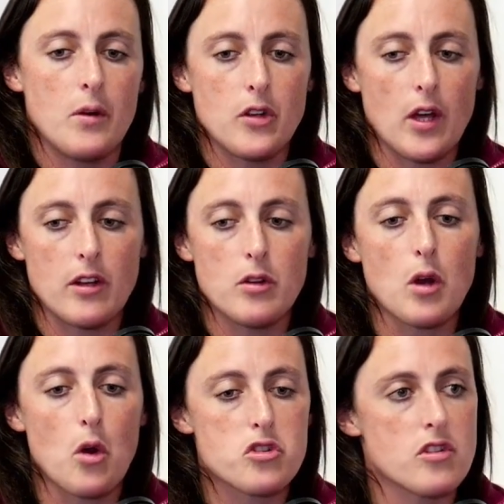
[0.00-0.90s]
when you get new
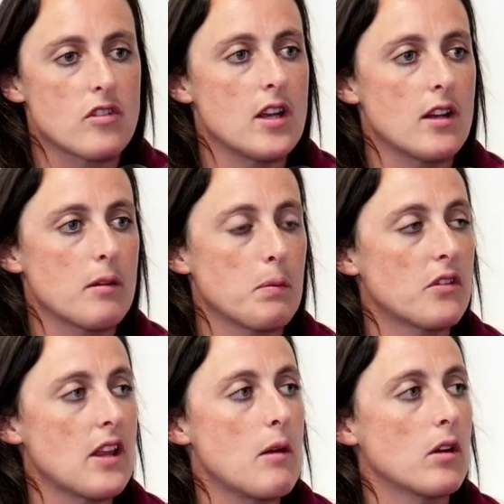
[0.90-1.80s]
coaches in, I
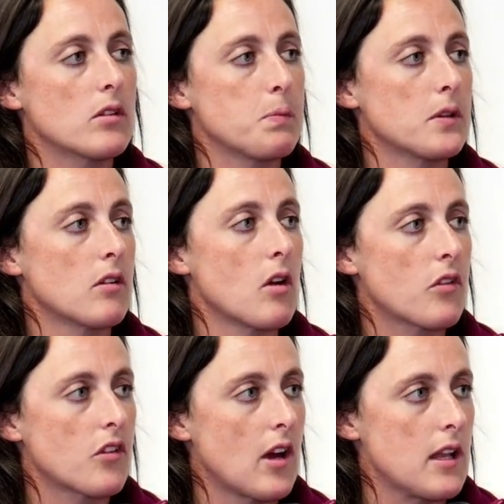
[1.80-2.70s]
suppose they want to put their own
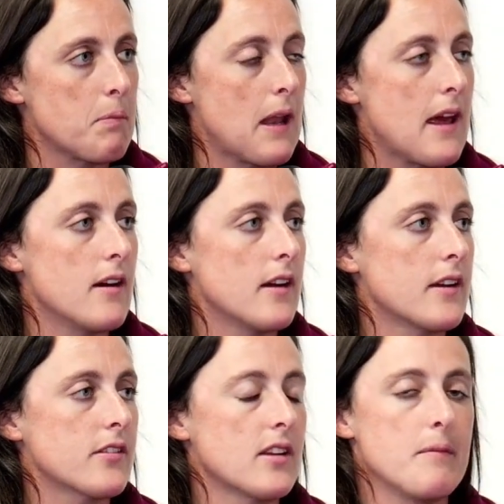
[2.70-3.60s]
style of play on
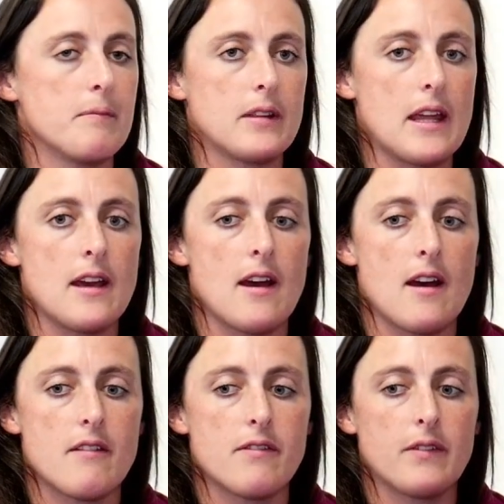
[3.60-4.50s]
it, and they
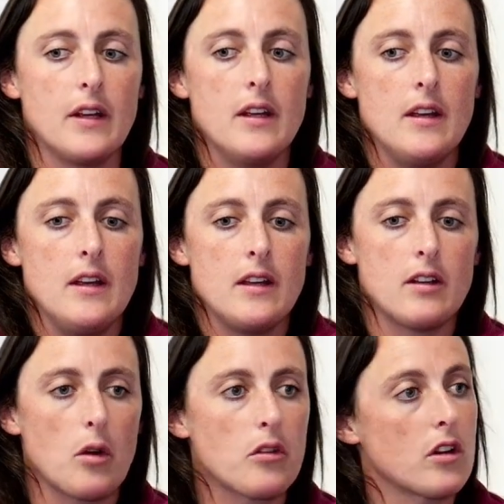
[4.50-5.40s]
have,
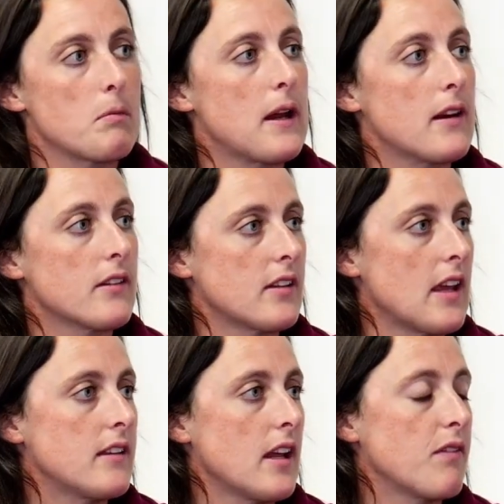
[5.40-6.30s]
you know, certain players that
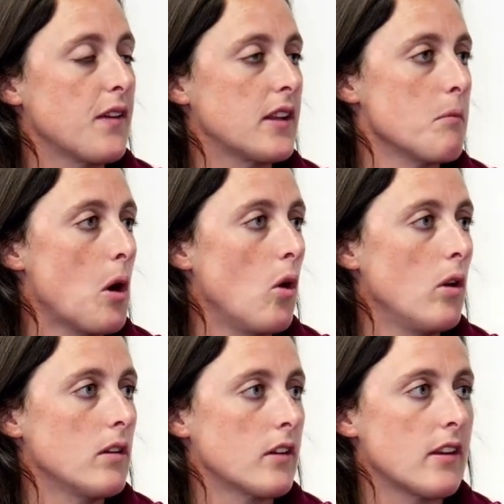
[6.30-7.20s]
they think fit the
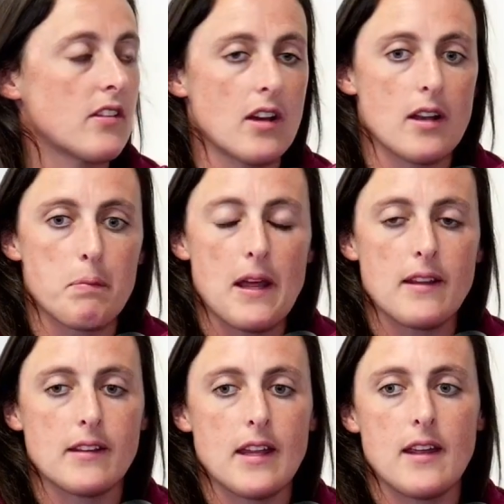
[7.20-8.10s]
mould or the style of play
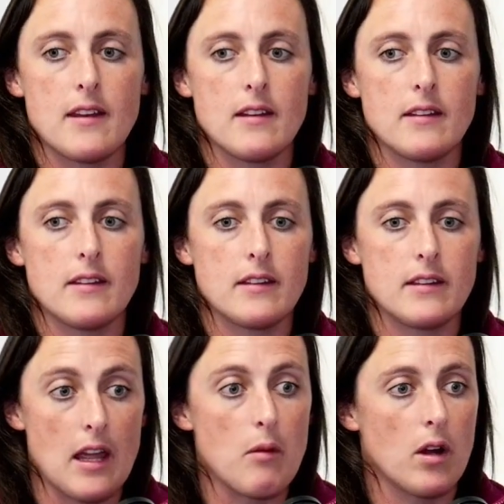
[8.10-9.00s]
that they
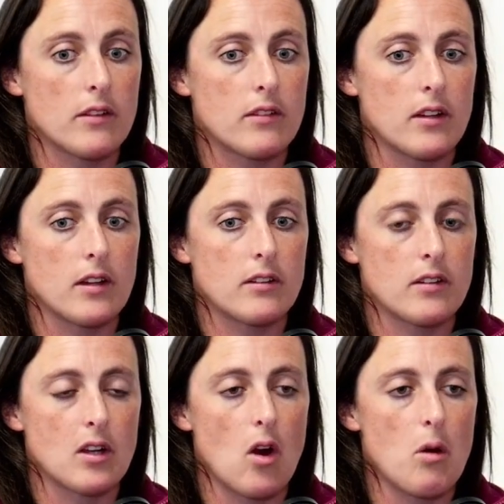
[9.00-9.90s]
they want to,
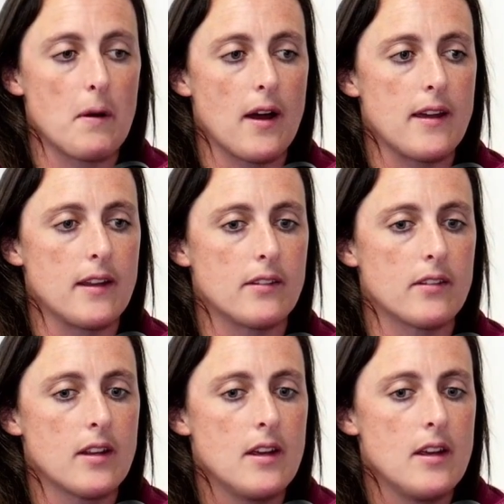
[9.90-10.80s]
to go by,
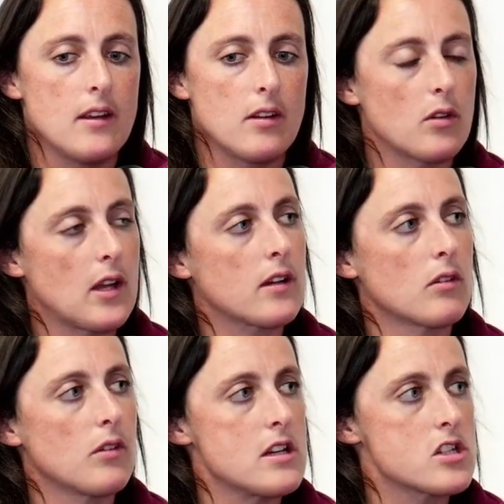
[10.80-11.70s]
and, you know, that
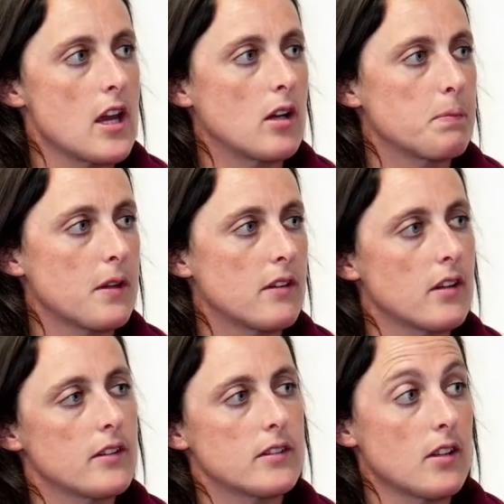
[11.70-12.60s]
could really shake up the
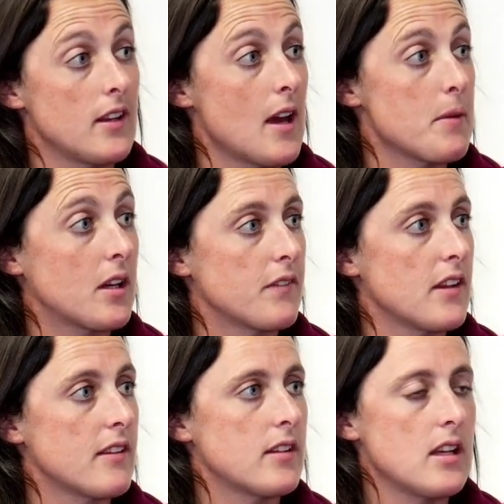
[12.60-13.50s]
d dynamic of
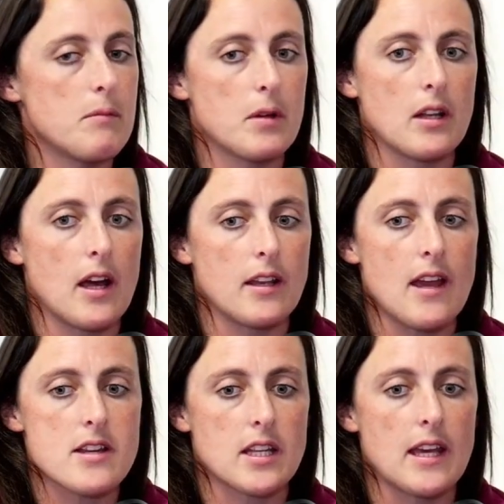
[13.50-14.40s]
this team, and, and
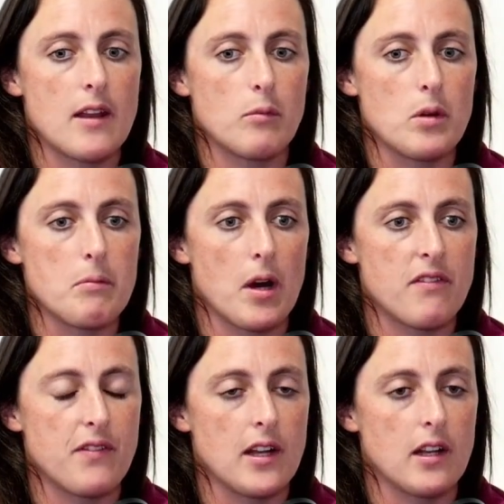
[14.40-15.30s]
yet again, we
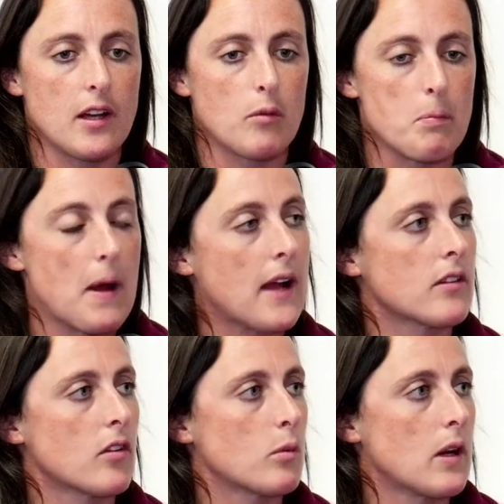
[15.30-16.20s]
might feel like we're back
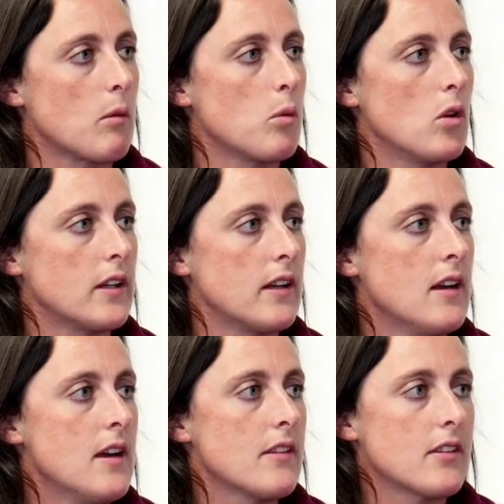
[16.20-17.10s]
to square one and
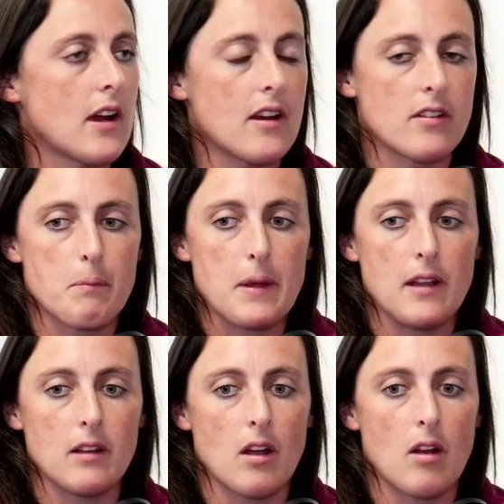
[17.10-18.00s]
starting to
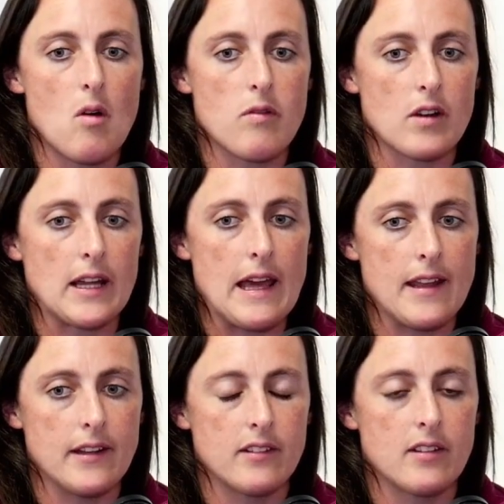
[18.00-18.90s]
build all over
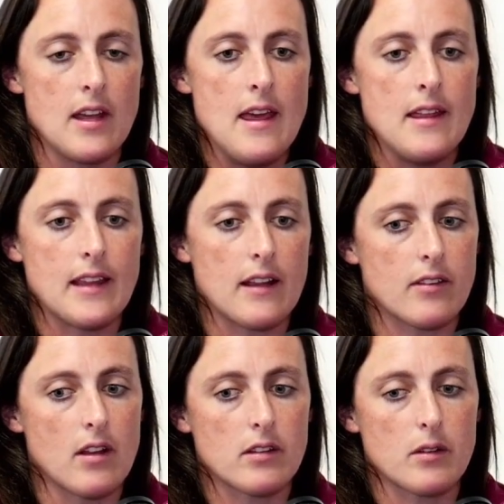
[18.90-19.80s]
again, and
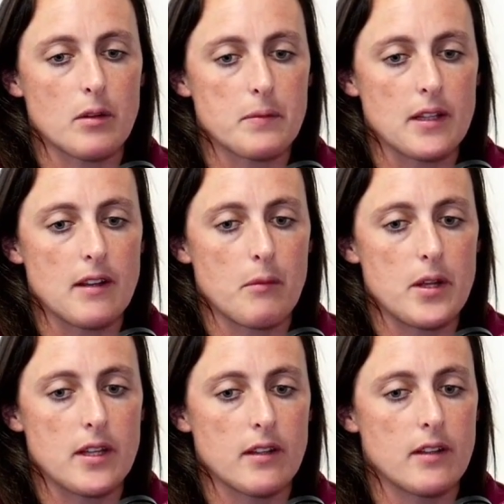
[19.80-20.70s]
that's not something that
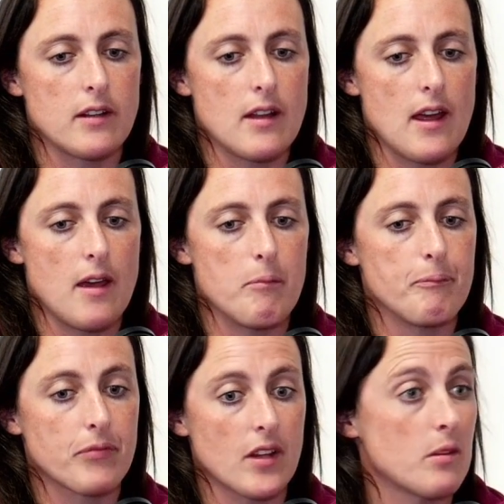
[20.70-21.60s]
we can,
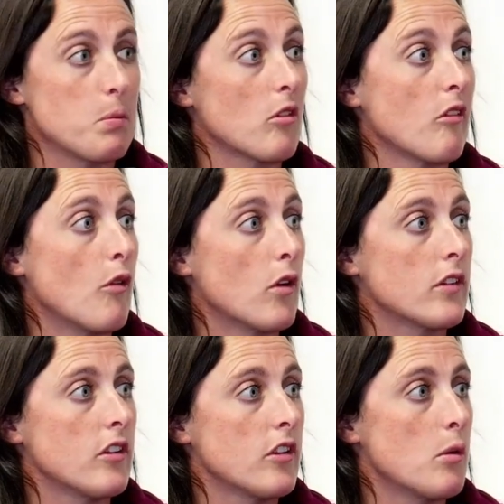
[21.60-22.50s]
um, I suppose,
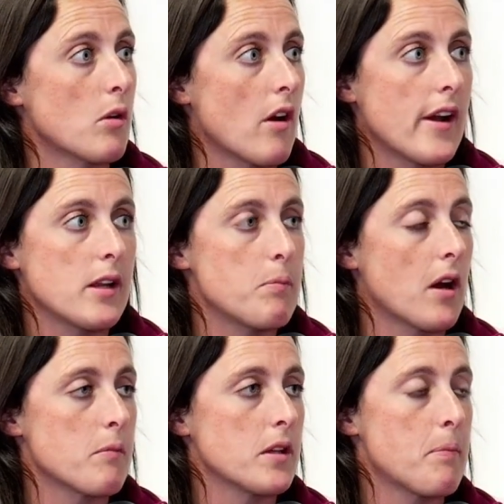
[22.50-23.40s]
afford to do. We're already
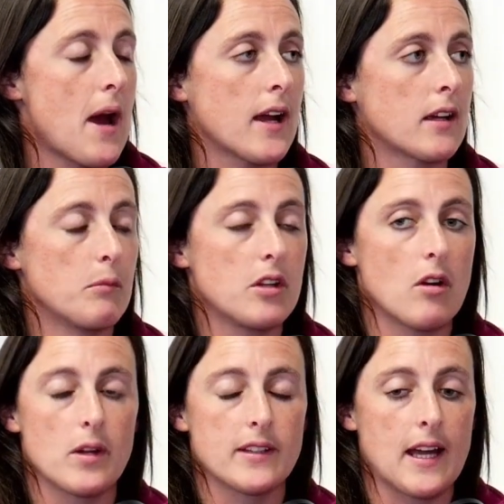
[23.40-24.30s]
bottom of the pack and we
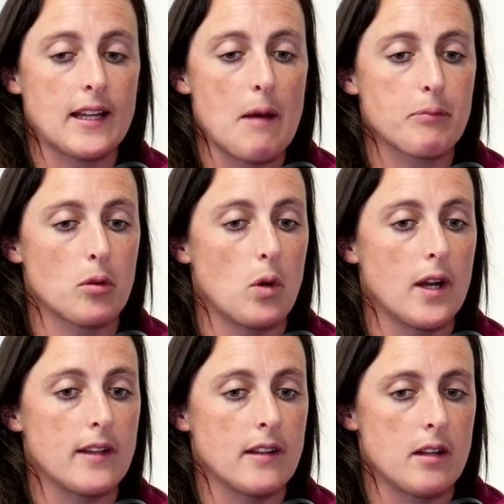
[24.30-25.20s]
don't want that gap to
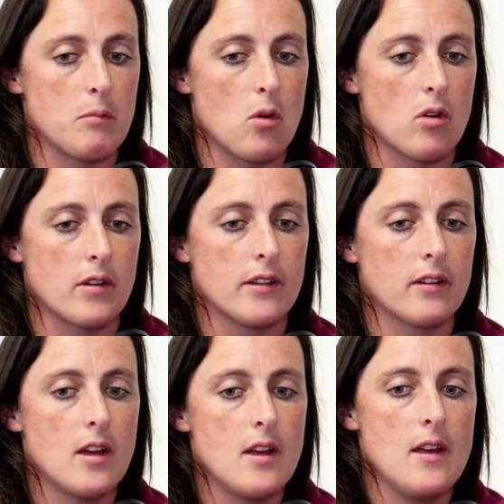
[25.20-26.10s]
widen anymore. And,
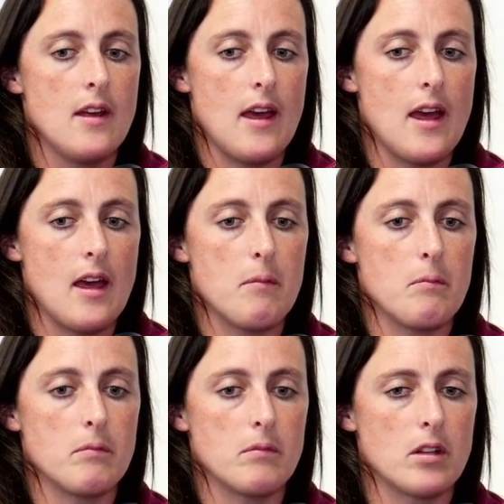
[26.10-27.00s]

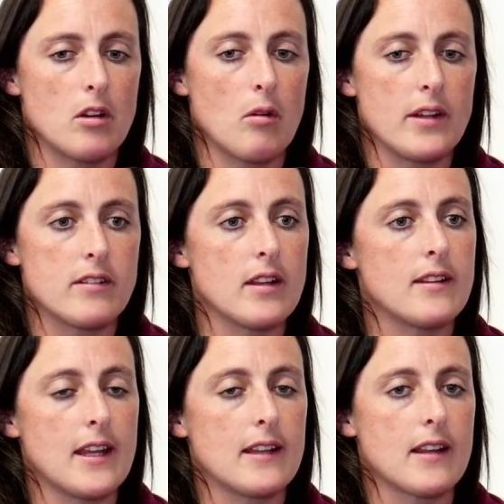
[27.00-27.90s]
um, you know, I did
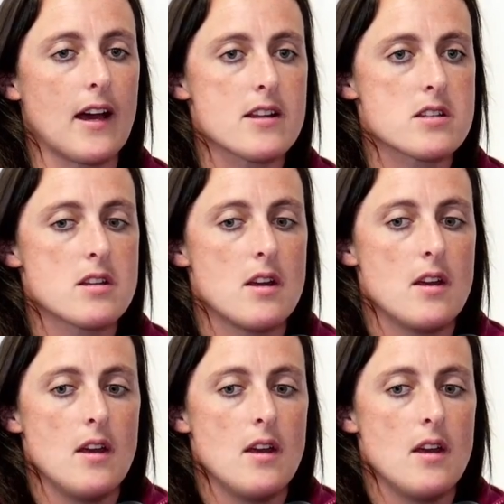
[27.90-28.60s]
think that